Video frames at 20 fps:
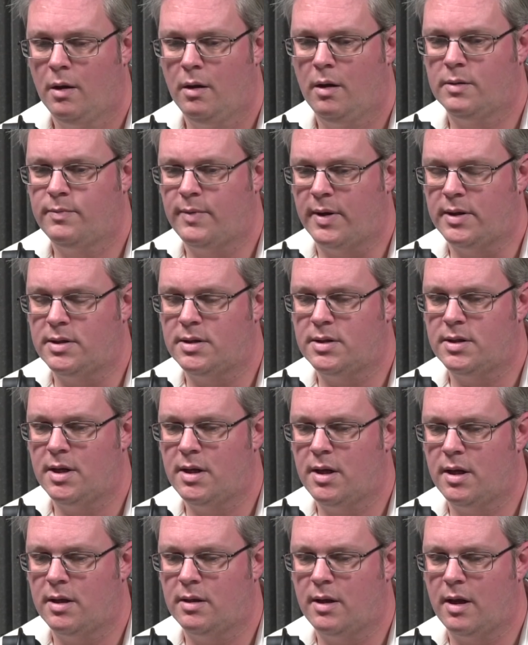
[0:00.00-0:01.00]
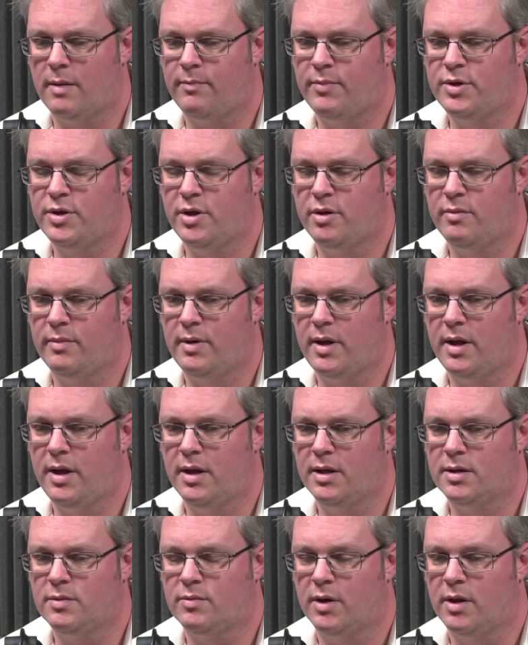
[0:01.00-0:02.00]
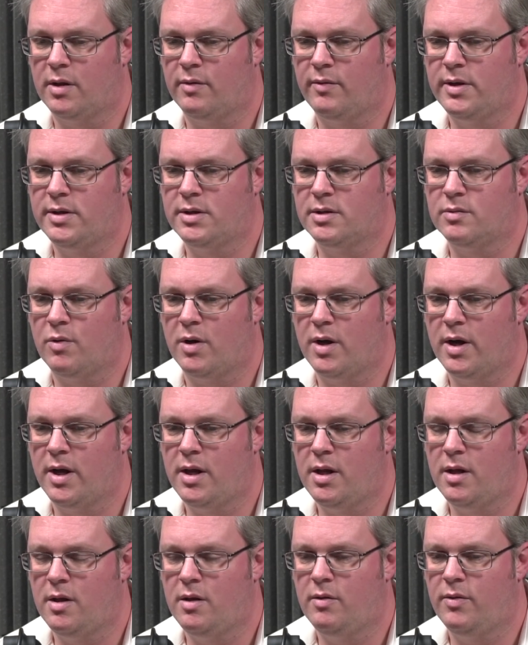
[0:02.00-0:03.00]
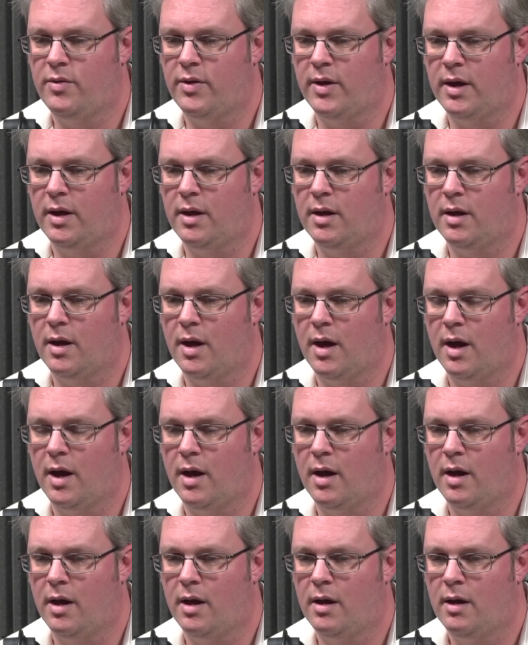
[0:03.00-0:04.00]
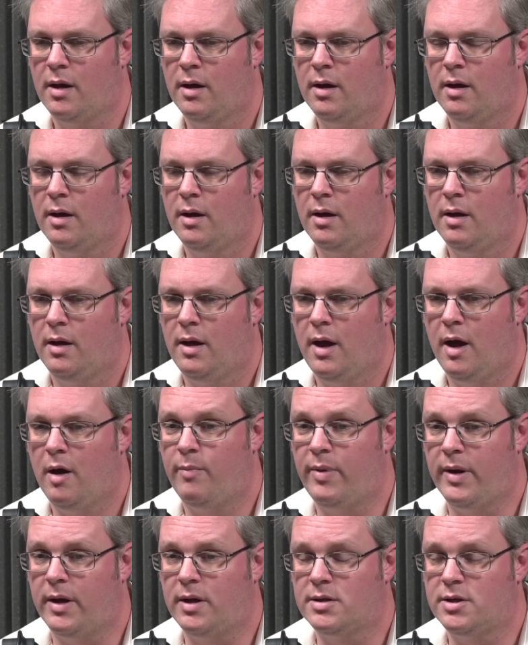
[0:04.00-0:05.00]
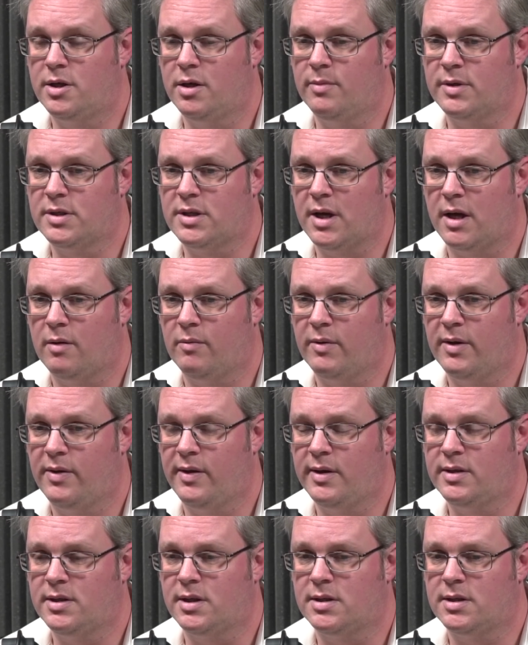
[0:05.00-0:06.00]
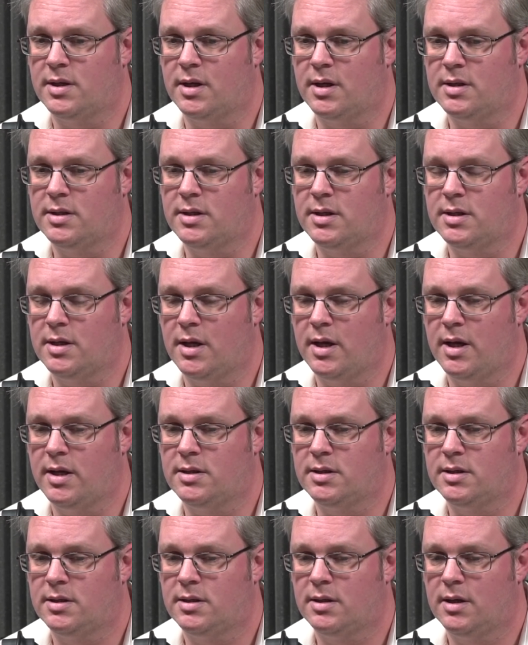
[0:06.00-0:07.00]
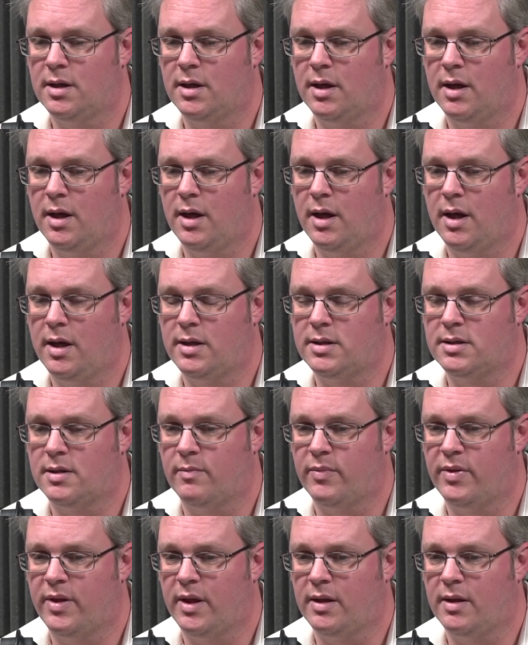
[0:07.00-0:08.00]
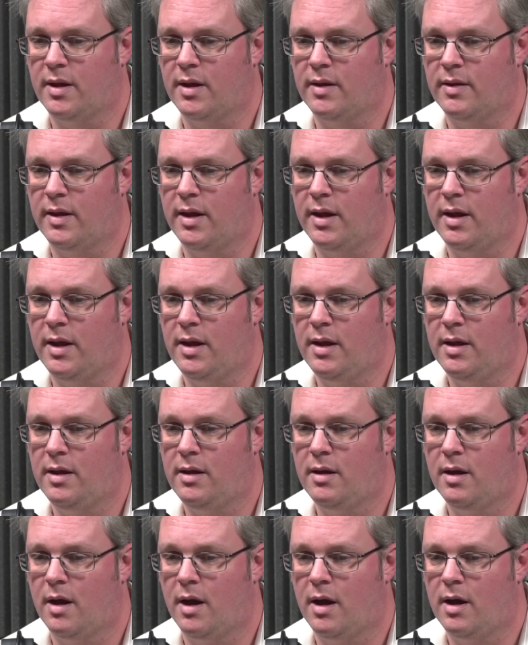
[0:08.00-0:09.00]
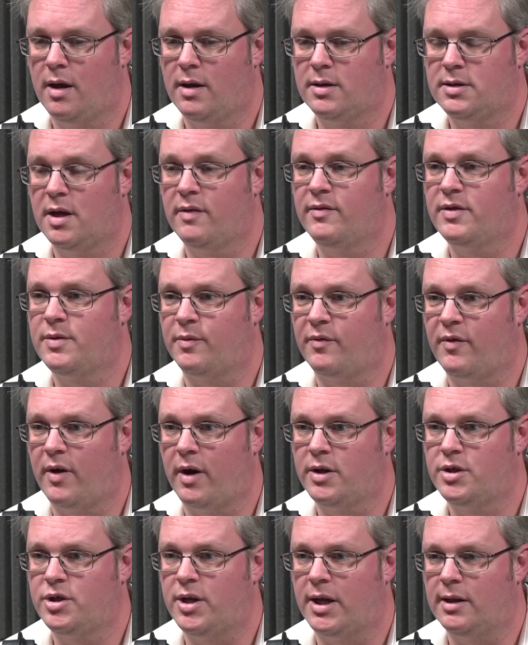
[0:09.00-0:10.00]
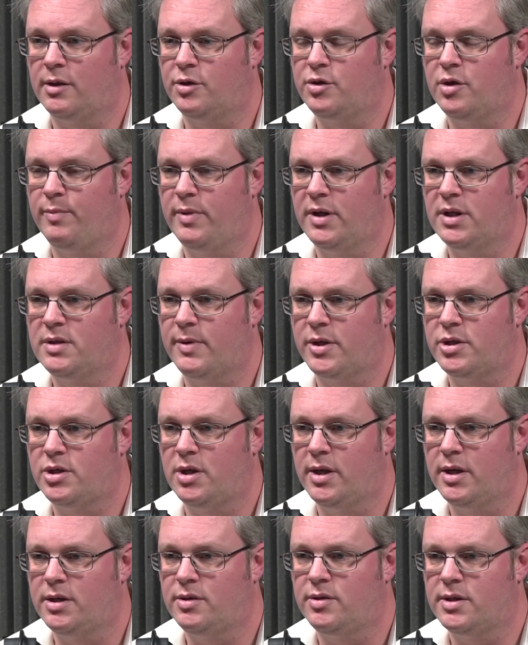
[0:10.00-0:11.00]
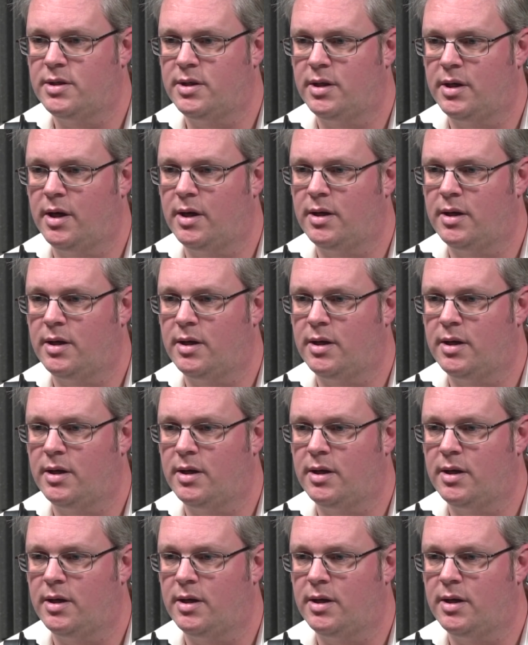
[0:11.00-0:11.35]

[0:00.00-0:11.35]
I was about to say that that presumably is one of the reasons why you think helping consumers out with these concerns is something that the service provider channel should be especially interested